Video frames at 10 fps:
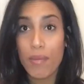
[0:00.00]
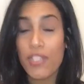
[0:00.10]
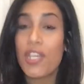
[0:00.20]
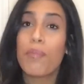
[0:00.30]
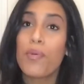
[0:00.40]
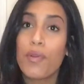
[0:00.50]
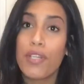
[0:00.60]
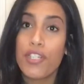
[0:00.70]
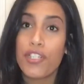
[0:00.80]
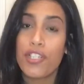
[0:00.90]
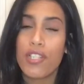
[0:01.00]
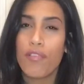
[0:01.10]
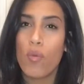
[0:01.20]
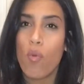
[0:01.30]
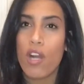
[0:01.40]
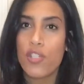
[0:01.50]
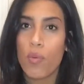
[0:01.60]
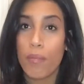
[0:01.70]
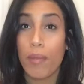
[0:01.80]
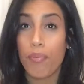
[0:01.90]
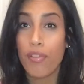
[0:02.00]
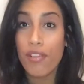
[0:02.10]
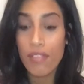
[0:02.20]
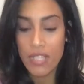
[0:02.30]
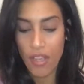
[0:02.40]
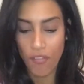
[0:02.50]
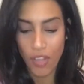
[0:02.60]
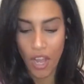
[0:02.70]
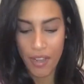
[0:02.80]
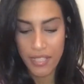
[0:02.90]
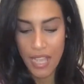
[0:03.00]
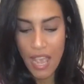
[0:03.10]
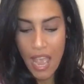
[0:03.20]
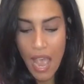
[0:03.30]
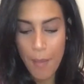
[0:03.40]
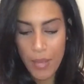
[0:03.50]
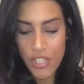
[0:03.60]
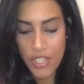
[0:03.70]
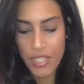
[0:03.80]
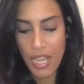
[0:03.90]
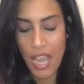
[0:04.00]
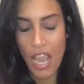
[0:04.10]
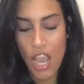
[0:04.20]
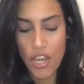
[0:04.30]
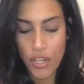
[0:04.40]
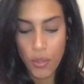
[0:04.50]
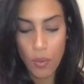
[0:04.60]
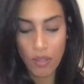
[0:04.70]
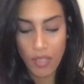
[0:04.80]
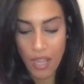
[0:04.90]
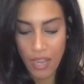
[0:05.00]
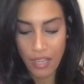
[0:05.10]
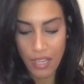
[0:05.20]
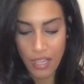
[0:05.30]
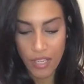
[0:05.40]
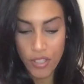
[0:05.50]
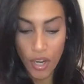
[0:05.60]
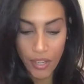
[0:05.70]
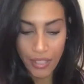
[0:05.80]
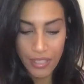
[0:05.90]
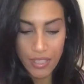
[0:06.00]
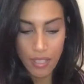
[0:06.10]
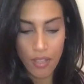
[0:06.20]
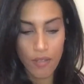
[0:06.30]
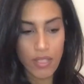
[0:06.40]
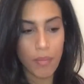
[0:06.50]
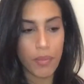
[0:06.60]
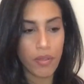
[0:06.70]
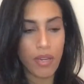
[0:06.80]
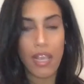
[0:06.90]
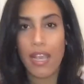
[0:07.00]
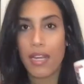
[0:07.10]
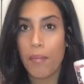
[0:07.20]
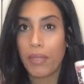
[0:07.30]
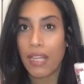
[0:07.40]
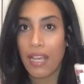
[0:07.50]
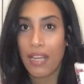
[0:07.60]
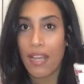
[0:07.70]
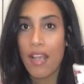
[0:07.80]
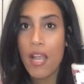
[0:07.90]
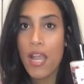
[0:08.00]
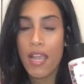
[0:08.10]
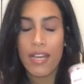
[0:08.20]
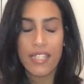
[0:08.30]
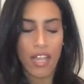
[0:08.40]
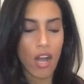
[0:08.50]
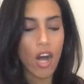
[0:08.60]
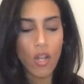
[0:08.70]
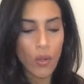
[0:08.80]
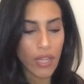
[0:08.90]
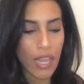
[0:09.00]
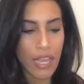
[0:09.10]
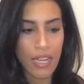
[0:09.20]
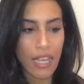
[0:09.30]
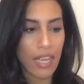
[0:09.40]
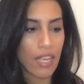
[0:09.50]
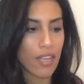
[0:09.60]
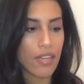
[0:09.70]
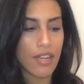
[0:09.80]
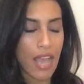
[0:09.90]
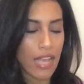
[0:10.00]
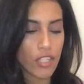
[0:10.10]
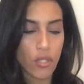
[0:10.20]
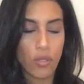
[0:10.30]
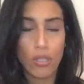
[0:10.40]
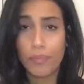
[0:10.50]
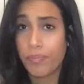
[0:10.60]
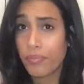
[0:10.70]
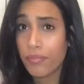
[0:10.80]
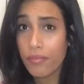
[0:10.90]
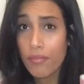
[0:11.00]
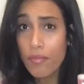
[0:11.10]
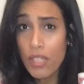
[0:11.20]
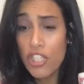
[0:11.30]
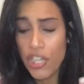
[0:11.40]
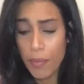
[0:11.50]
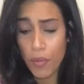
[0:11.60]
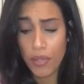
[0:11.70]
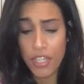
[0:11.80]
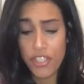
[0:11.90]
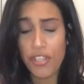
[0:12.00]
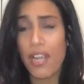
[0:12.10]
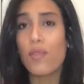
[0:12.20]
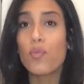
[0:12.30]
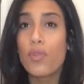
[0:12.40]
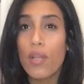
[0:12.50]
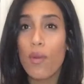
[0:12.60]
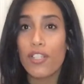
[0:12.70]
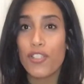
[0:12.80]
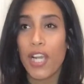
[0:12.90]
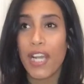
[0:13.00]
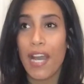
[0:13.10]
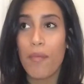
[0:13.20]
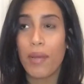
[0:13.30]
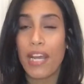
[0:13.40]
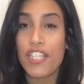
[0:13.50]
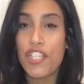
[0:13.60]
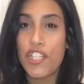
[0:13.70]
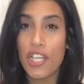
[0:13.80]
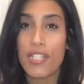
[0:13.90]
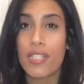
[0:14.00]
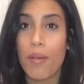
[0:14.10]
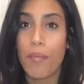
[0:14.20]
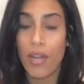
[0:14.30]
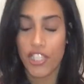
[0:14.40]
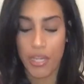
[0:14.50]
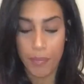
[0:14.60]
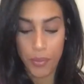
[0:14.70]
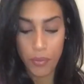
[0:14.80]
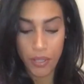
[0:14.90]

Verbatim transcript: to be shampoo and conditioners. If you watch one of my previous vlogs, I mentioned a new line in Target. It was the Beauty and Planet. It's like all organic, natural shampoo and conditioner. I really want to try it out, but I had just bought shampoo